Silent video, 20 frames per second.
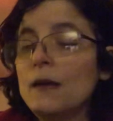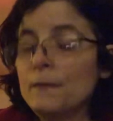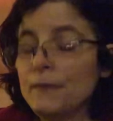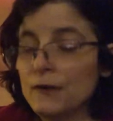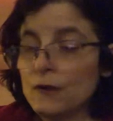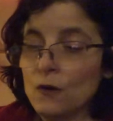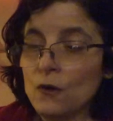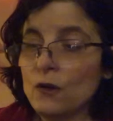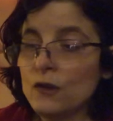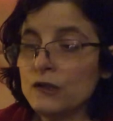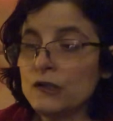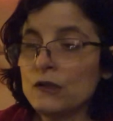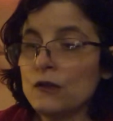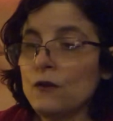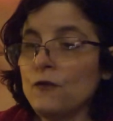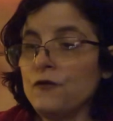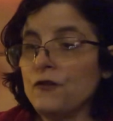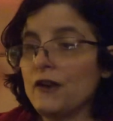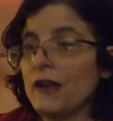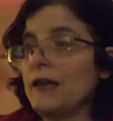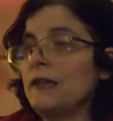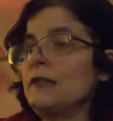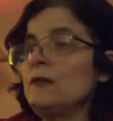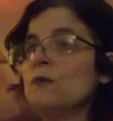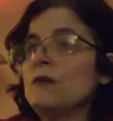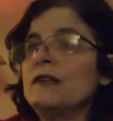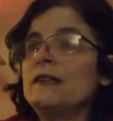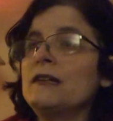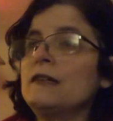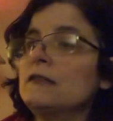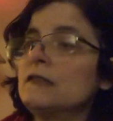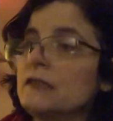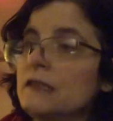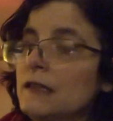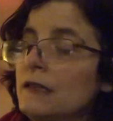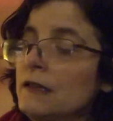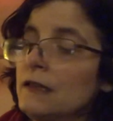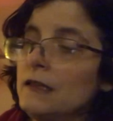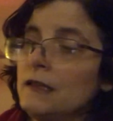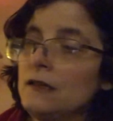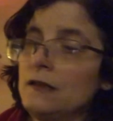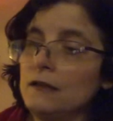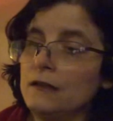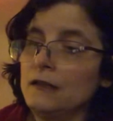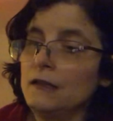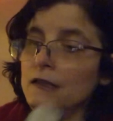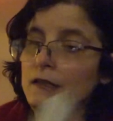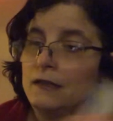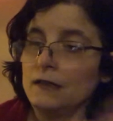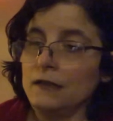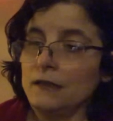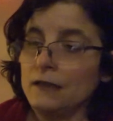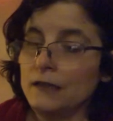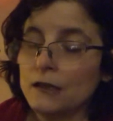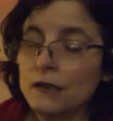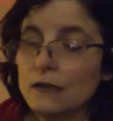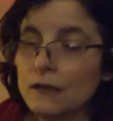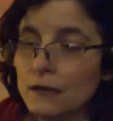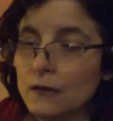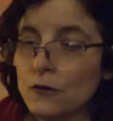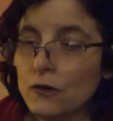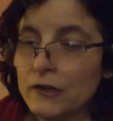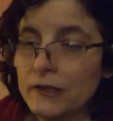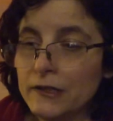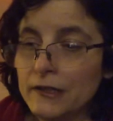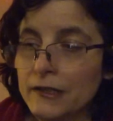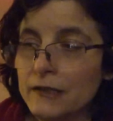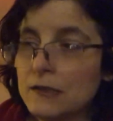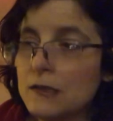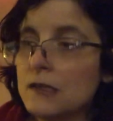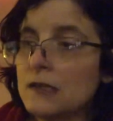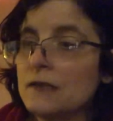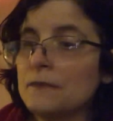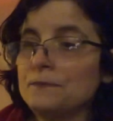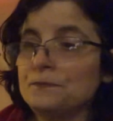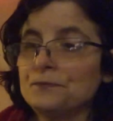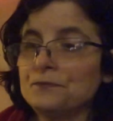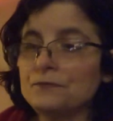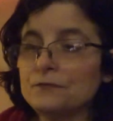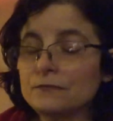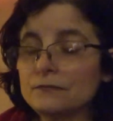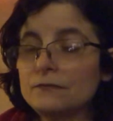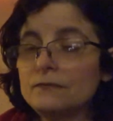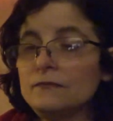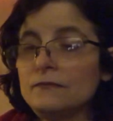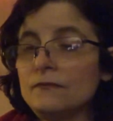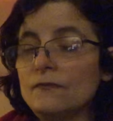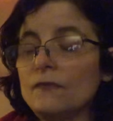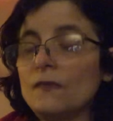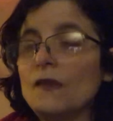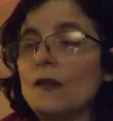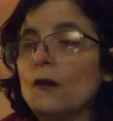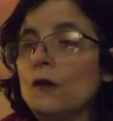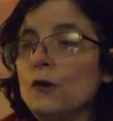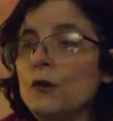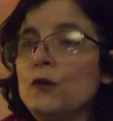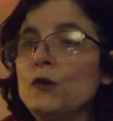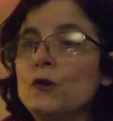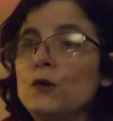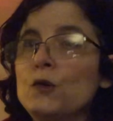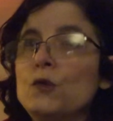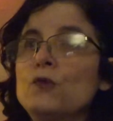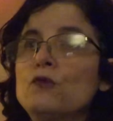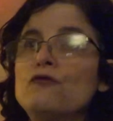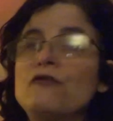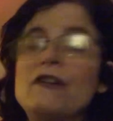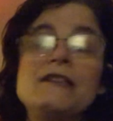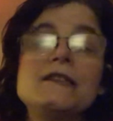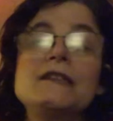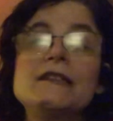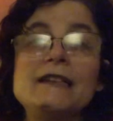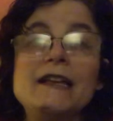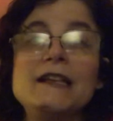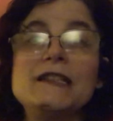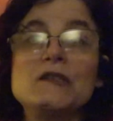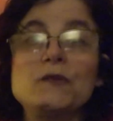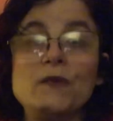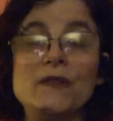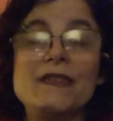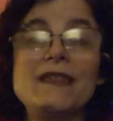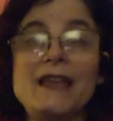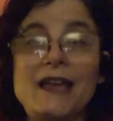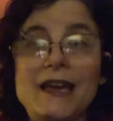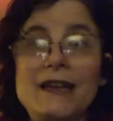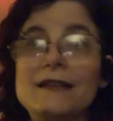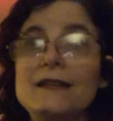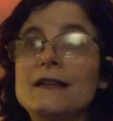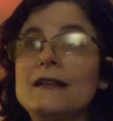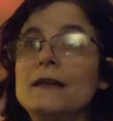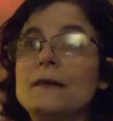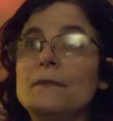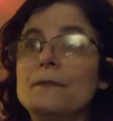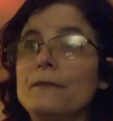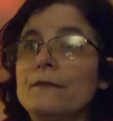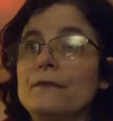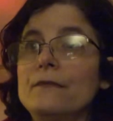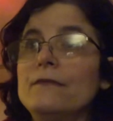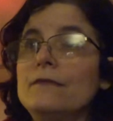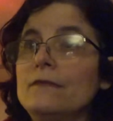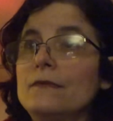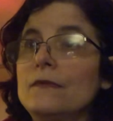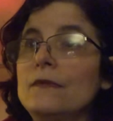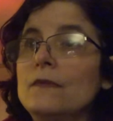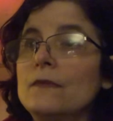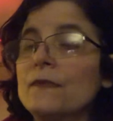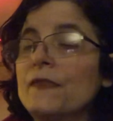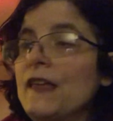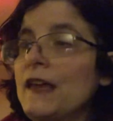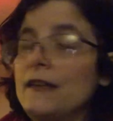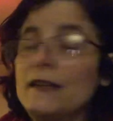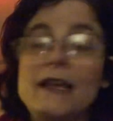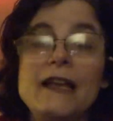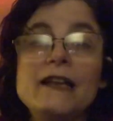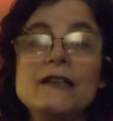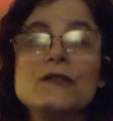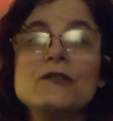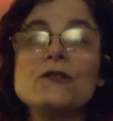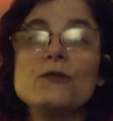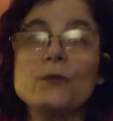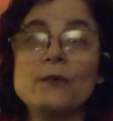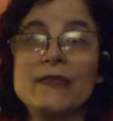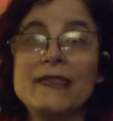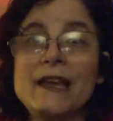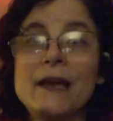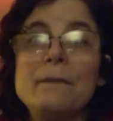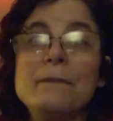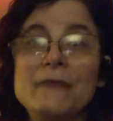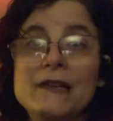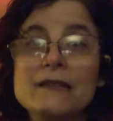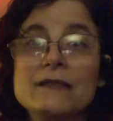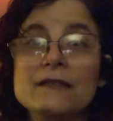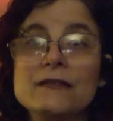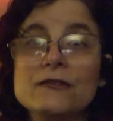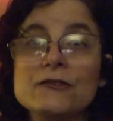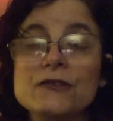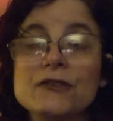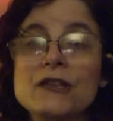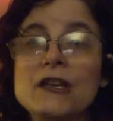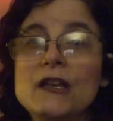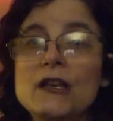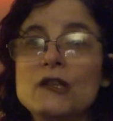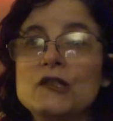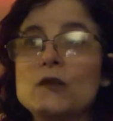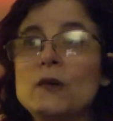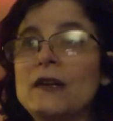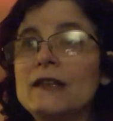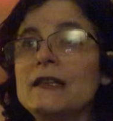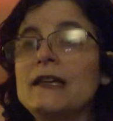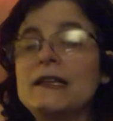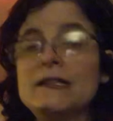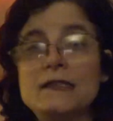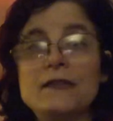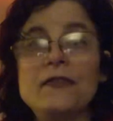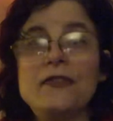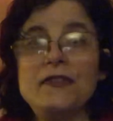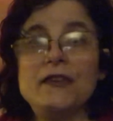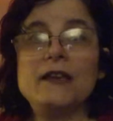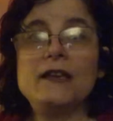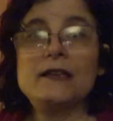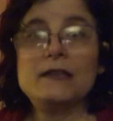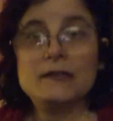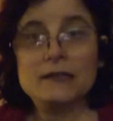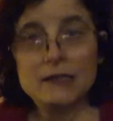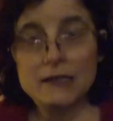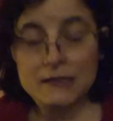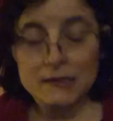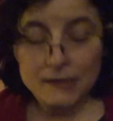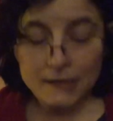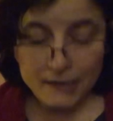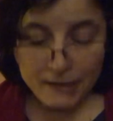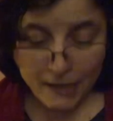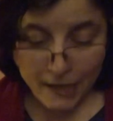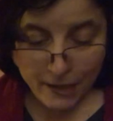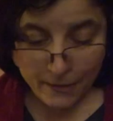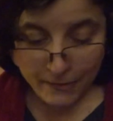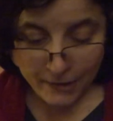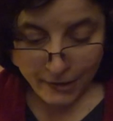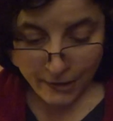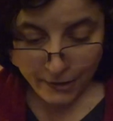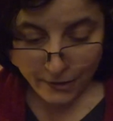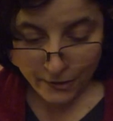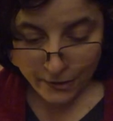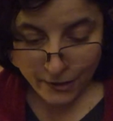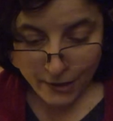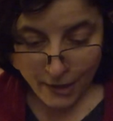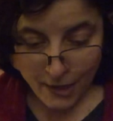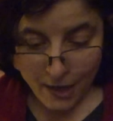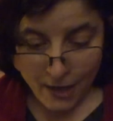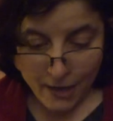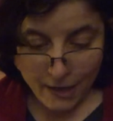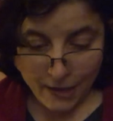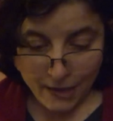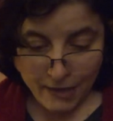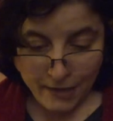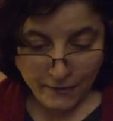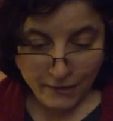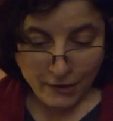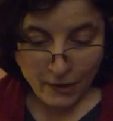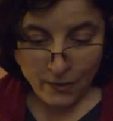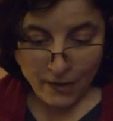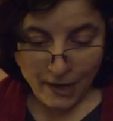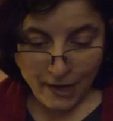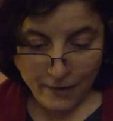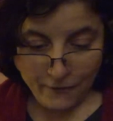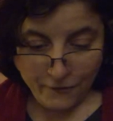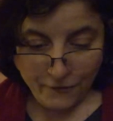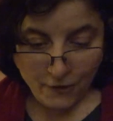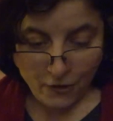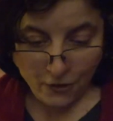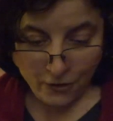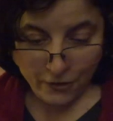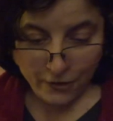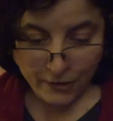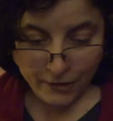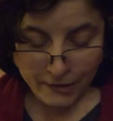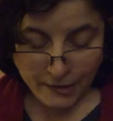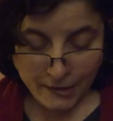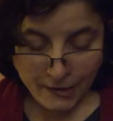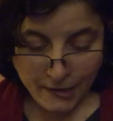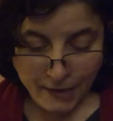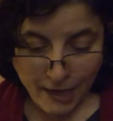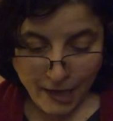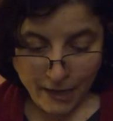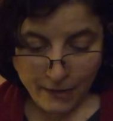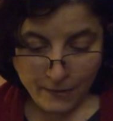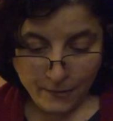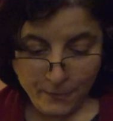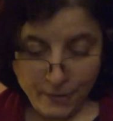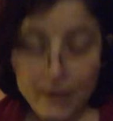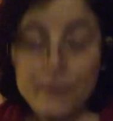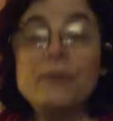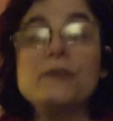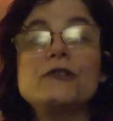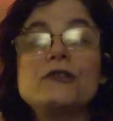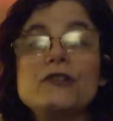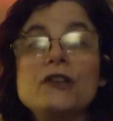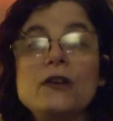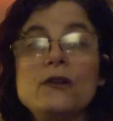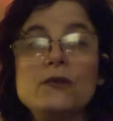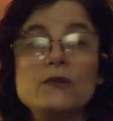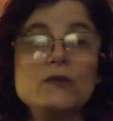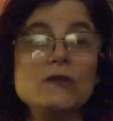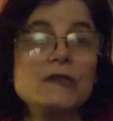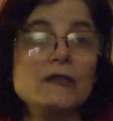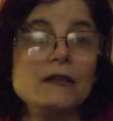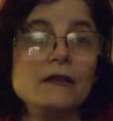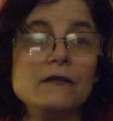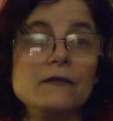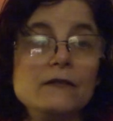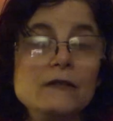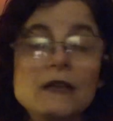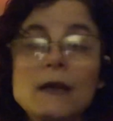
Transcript: but also for anyone else in the audience who resonates with that answer, with that message. So I like to think it's the same here. Even though I have cards that people chose a